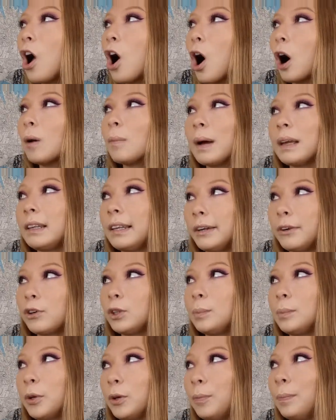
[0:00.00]
on my
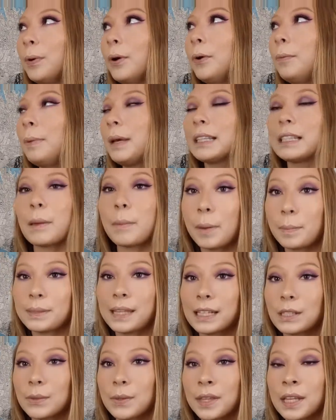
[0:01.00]
literal mood board because I'm
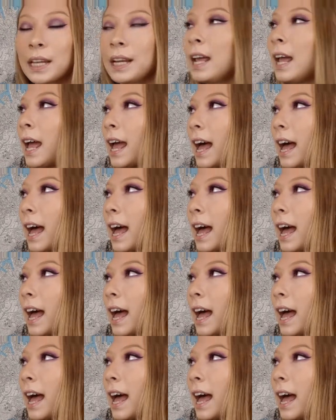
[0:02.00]
obsessed with it.